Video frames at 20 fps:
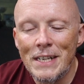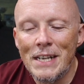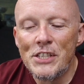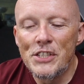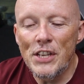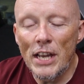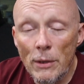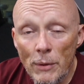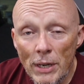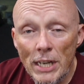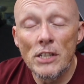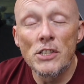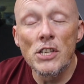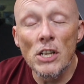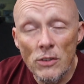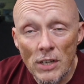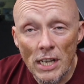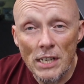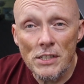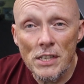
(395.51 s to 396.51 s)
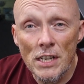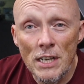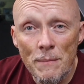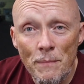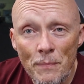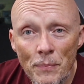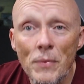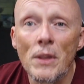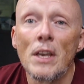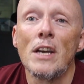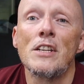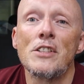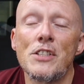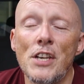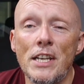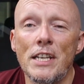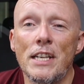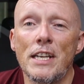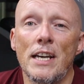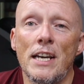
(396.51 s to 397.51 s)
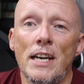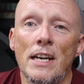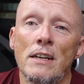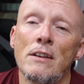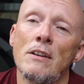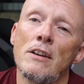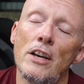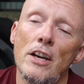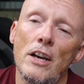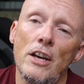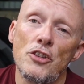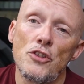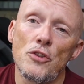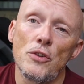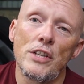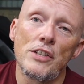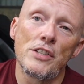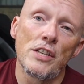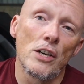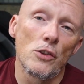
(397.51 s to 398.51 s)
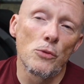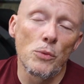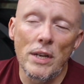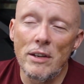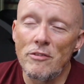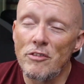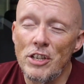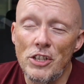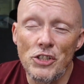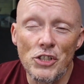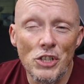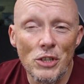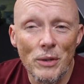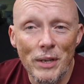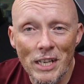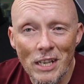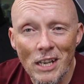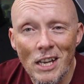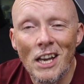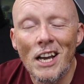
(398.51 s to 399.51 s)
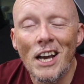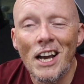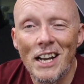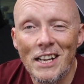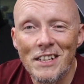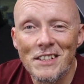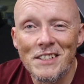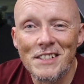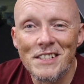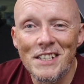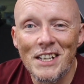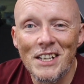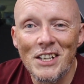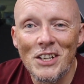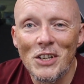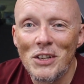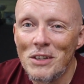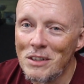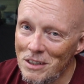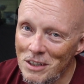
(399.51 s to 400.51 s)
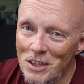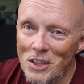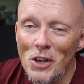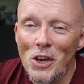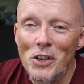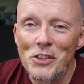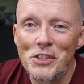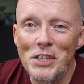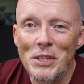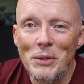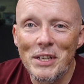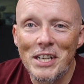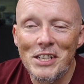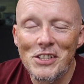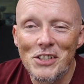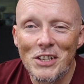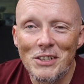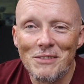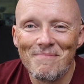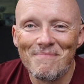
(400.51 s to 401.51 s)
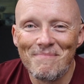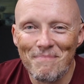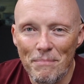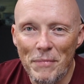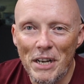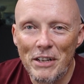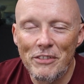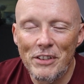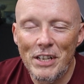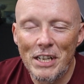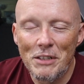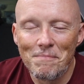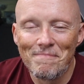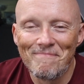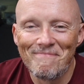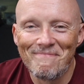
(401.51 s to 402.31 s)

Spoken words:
So anyway, until next time, take care, enjoy yourselves, whatever it is you're doing, and I'll see you again soon. Bye for now.